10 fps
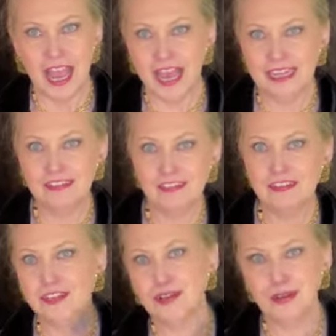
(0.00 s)
And he's
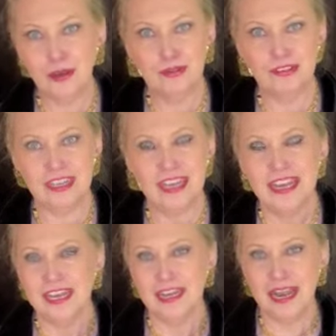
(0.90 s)
still nosing
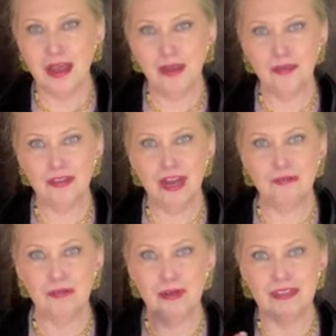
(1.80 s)
now that I'm
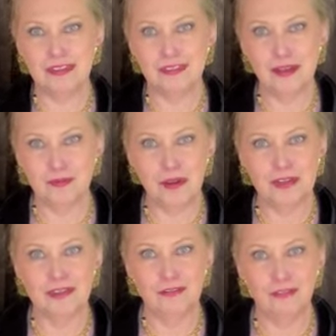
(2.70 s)
doing this
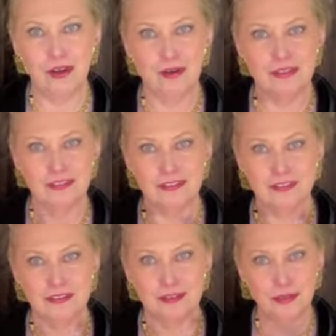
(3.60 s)
cosmetics and fragrance
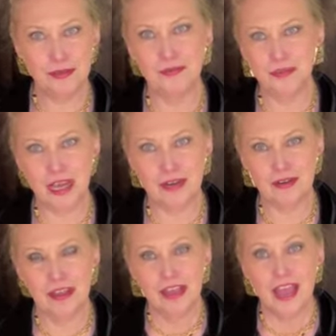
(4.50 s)
YouTube channel,